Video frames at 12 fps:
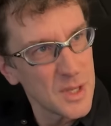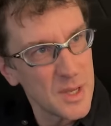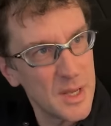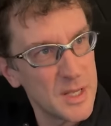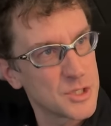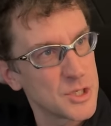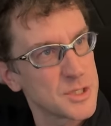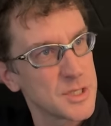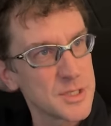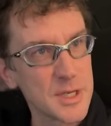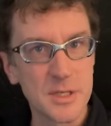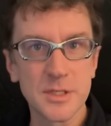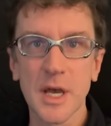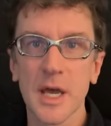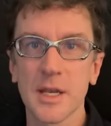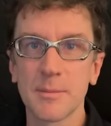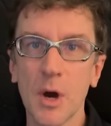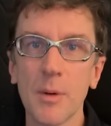it's just this
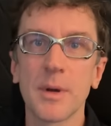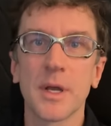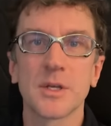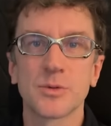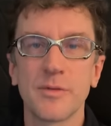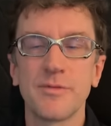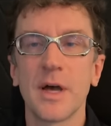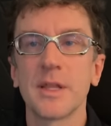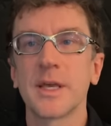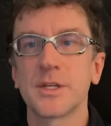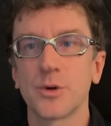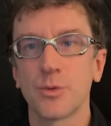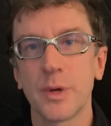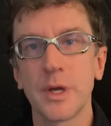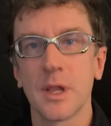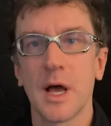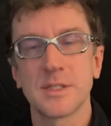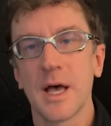exciting moment because we finally get to
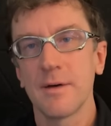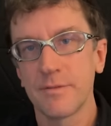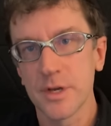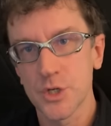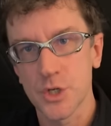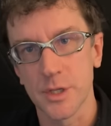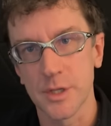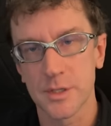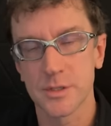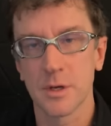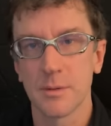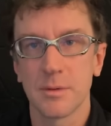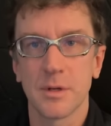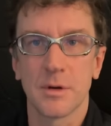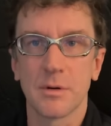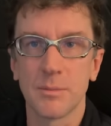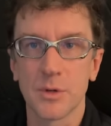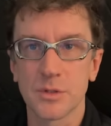realize that vision that's all, you
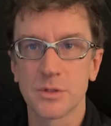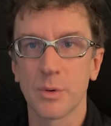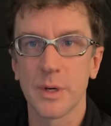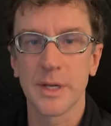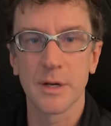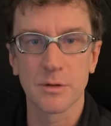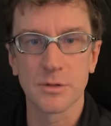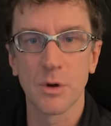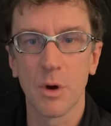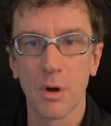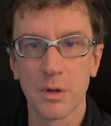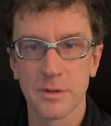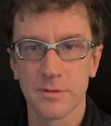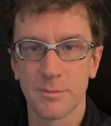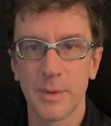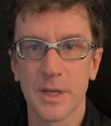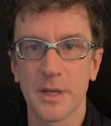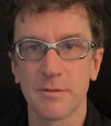know, almost twenty years old of
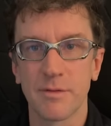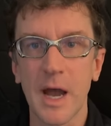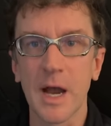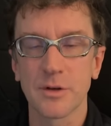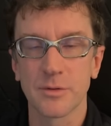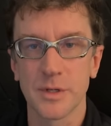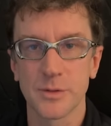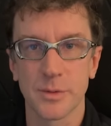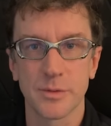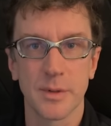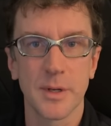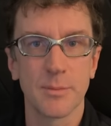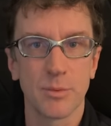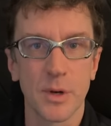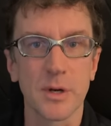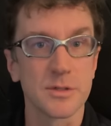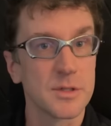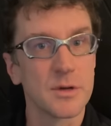making factories with three D printers.